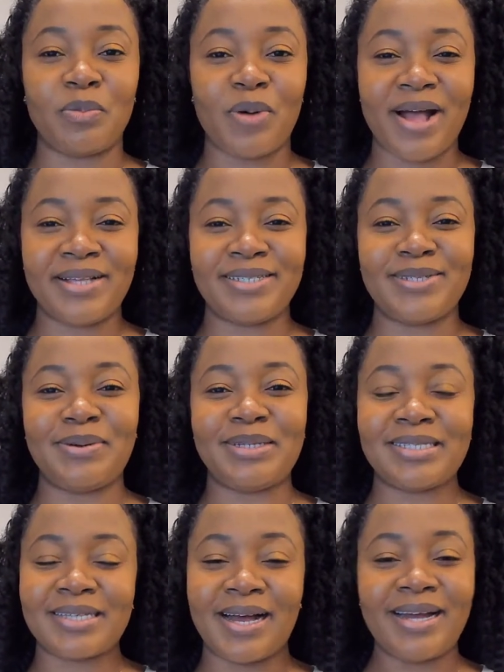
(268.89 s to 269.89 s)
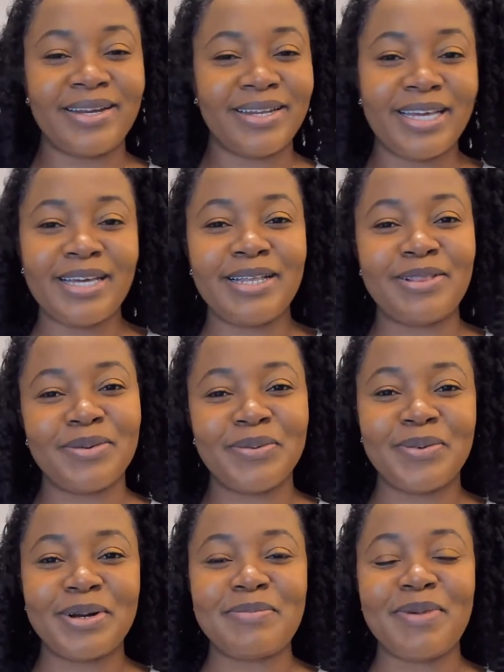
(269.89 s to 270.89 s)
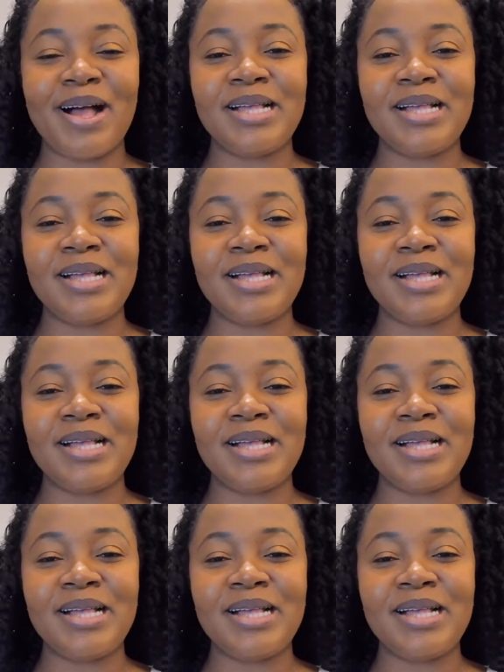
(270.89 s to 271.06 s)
So it's kind of linking through WordPress,